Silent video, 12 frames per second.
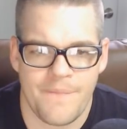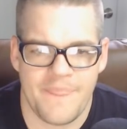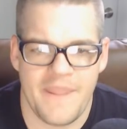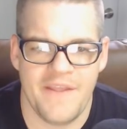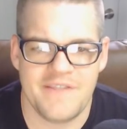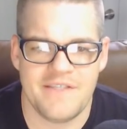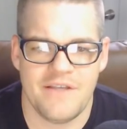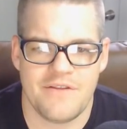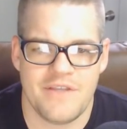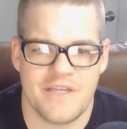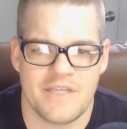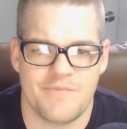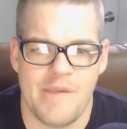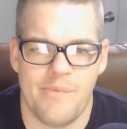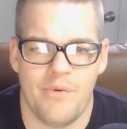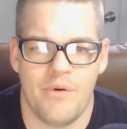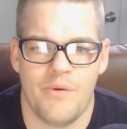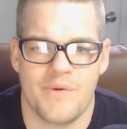And that's the other thing is
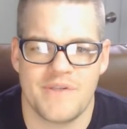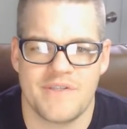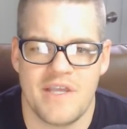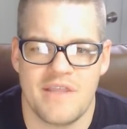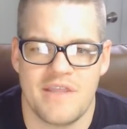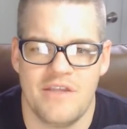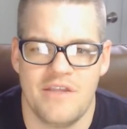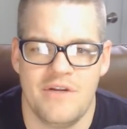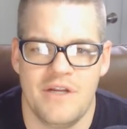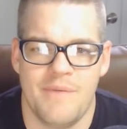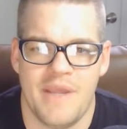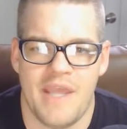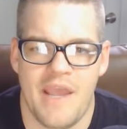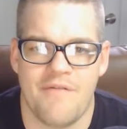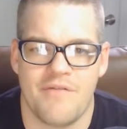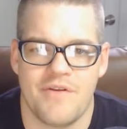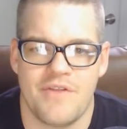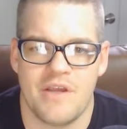people always think that you need to make
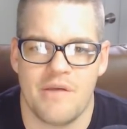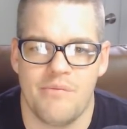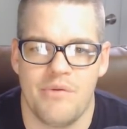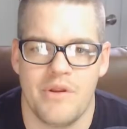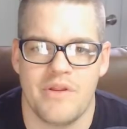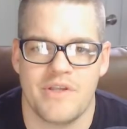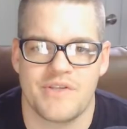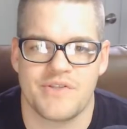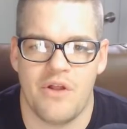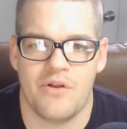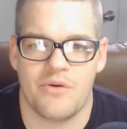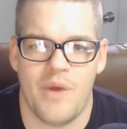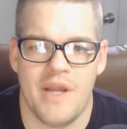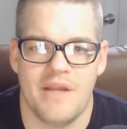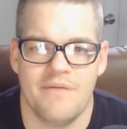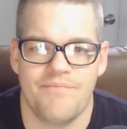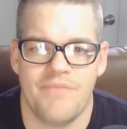everything completely solid white.